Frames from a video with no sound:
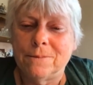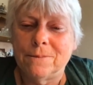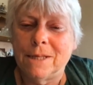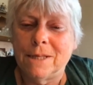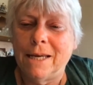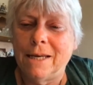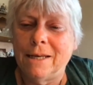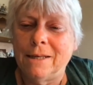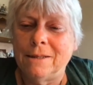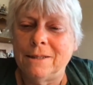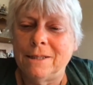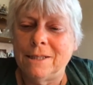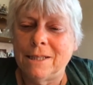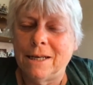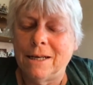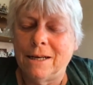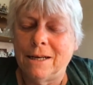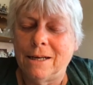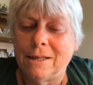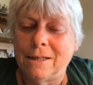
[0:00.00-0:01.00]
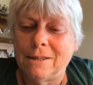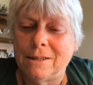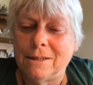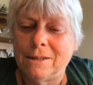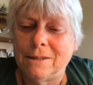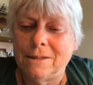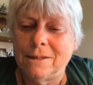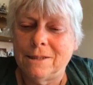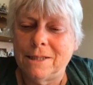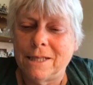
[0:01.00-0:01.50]
And uh,
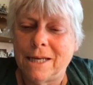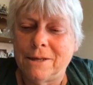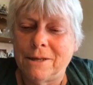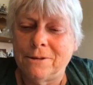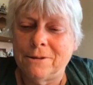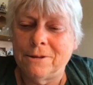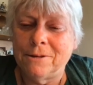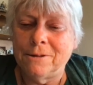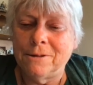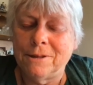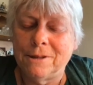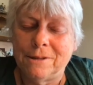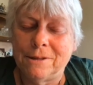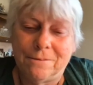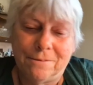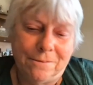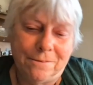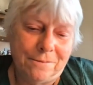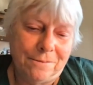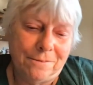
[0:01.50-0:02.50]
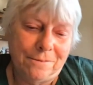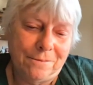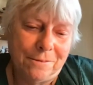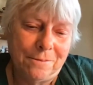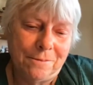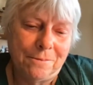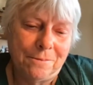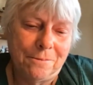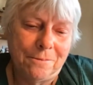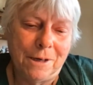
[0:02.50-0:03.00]
Saturn
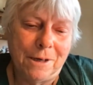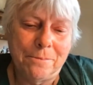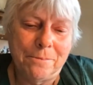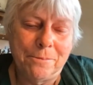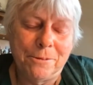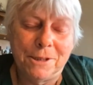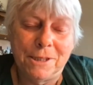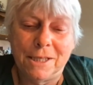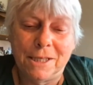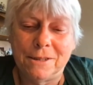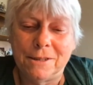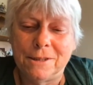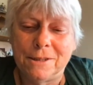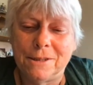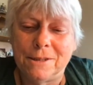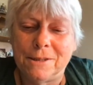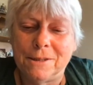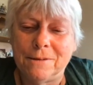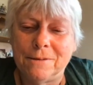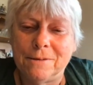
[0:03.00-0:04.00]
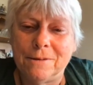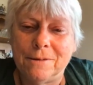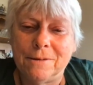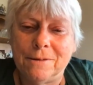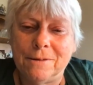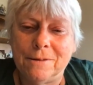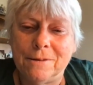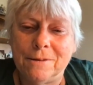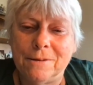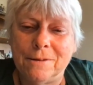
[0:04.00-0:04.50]
represents,
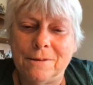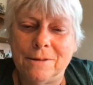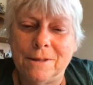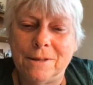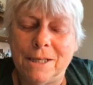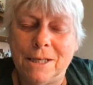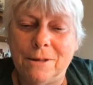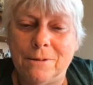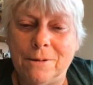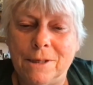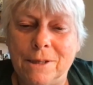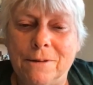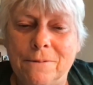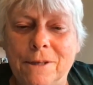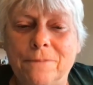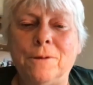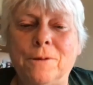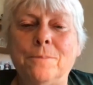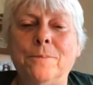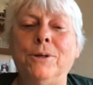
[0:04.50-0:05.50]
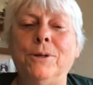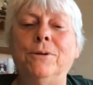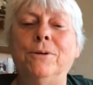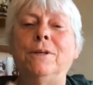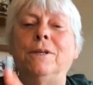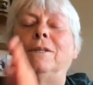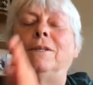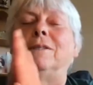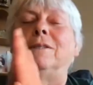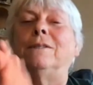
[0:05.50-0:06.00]
you know, if if the moon
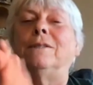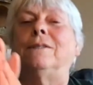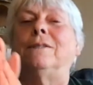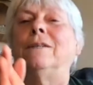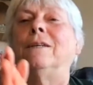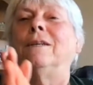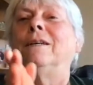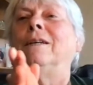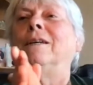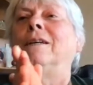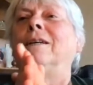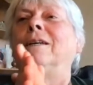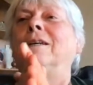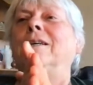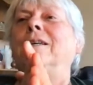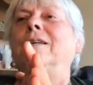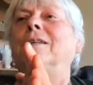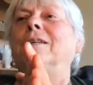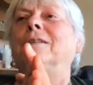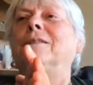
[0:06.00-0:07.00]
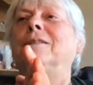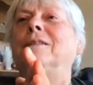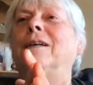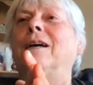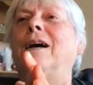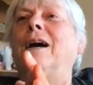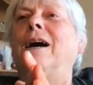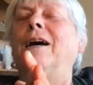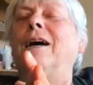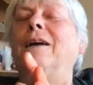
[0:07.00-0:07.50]
is is
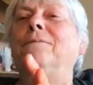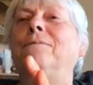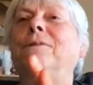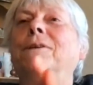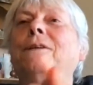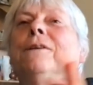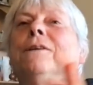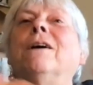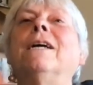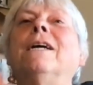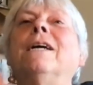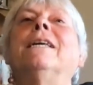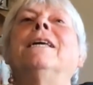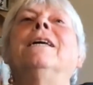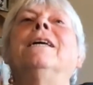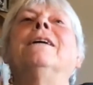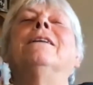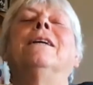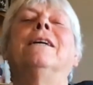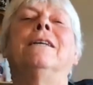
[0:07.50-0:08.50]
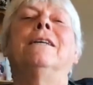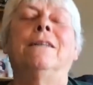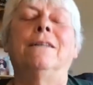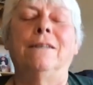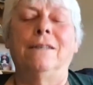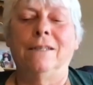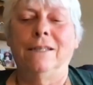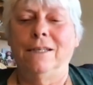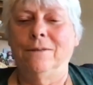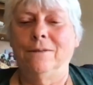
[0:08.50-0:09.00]
I feel I can,
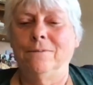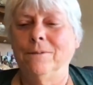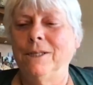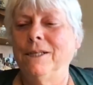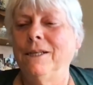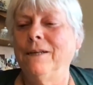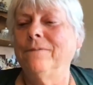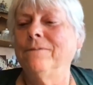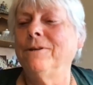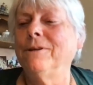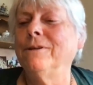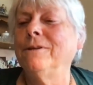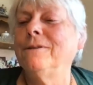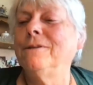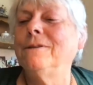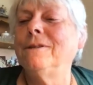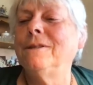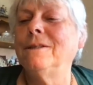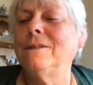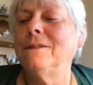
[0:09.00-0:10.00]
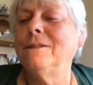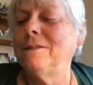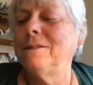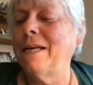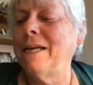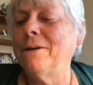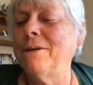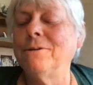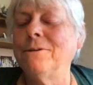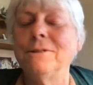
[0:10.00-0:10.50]
I you know whatever the
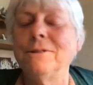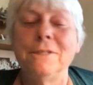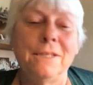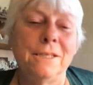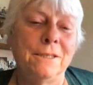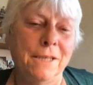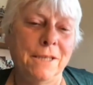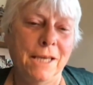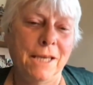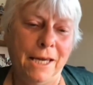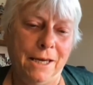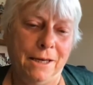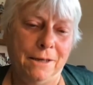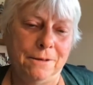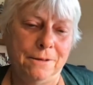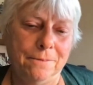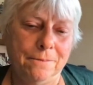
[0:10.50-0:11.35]
Saturn says can't.